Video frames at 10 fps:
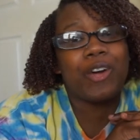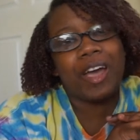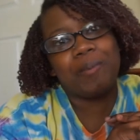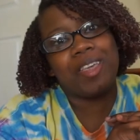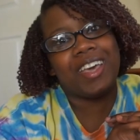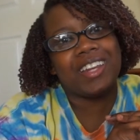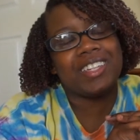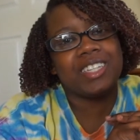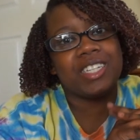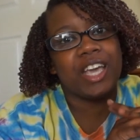I'm Kiana
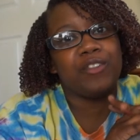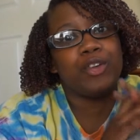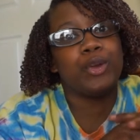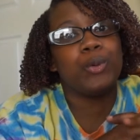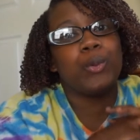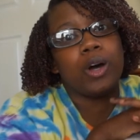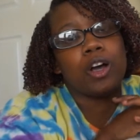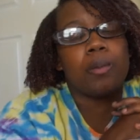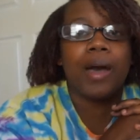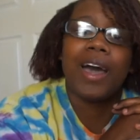Lashay. If you're new,
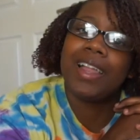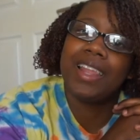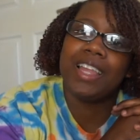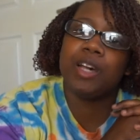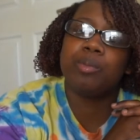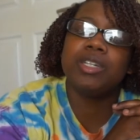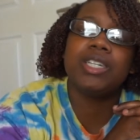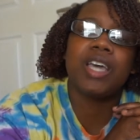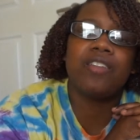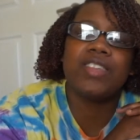welcome. I gladly
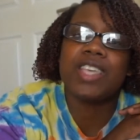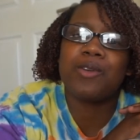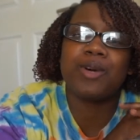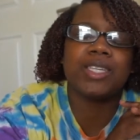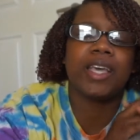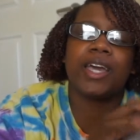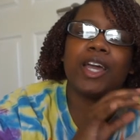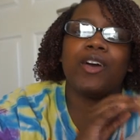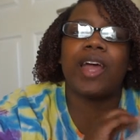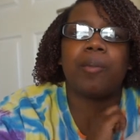appreciate it. If you take one second to
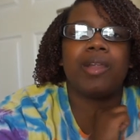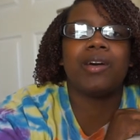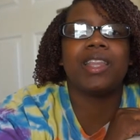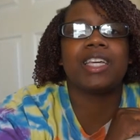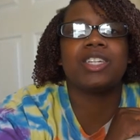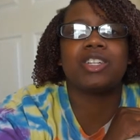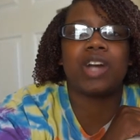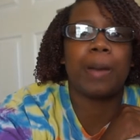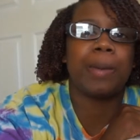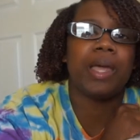go down below and hit that
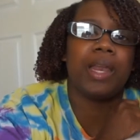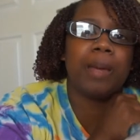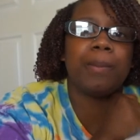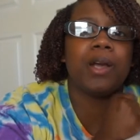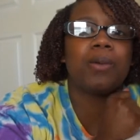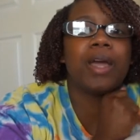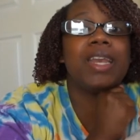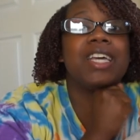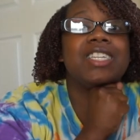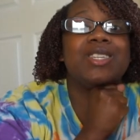subscribe button and that bell right
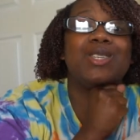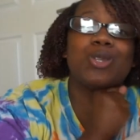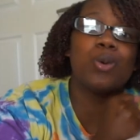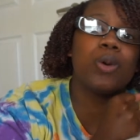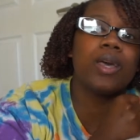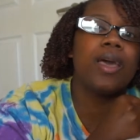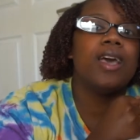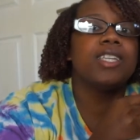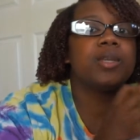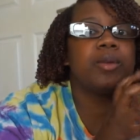next to it
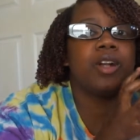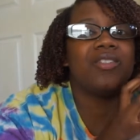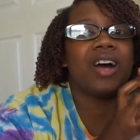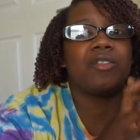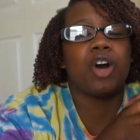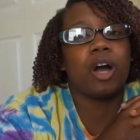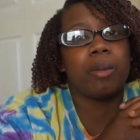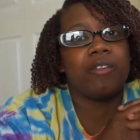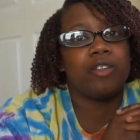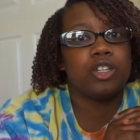to be notified of all
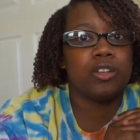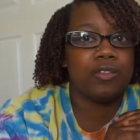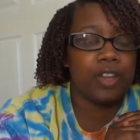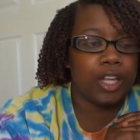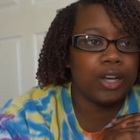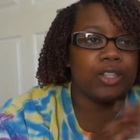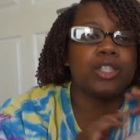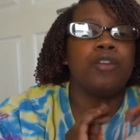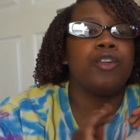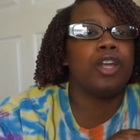my future videos.
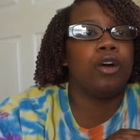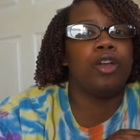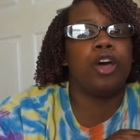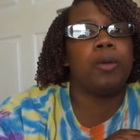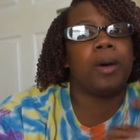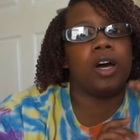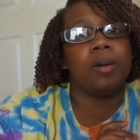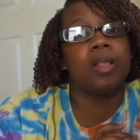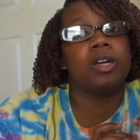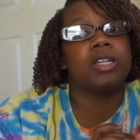So if you don't know, my
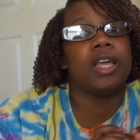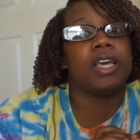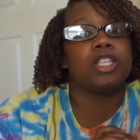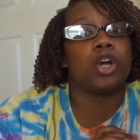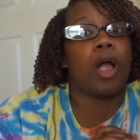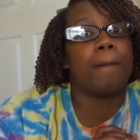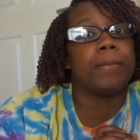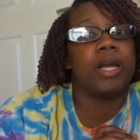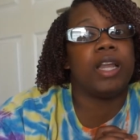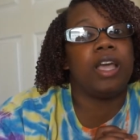uploading days are
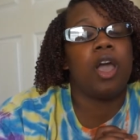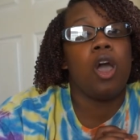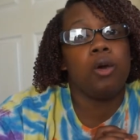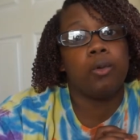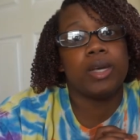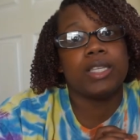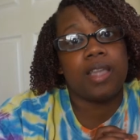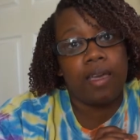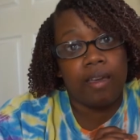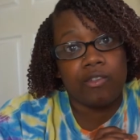Monday,
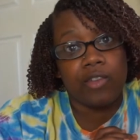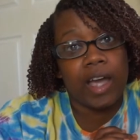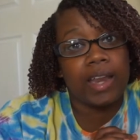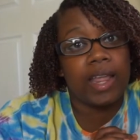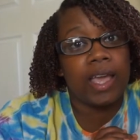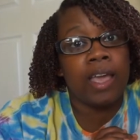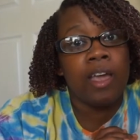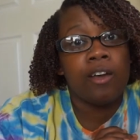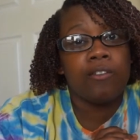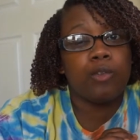Wednesday, and Friday,
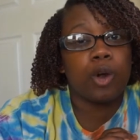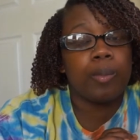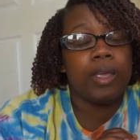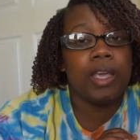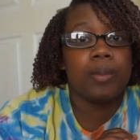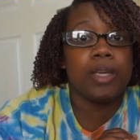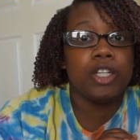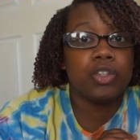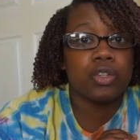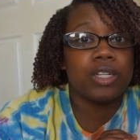4 p.m.
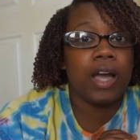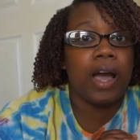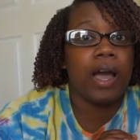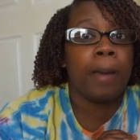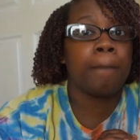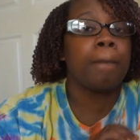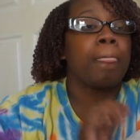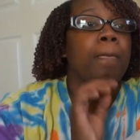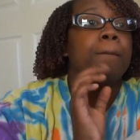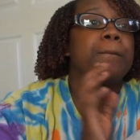Eastern time.
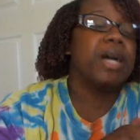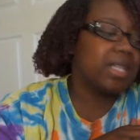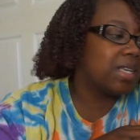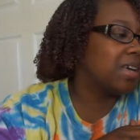But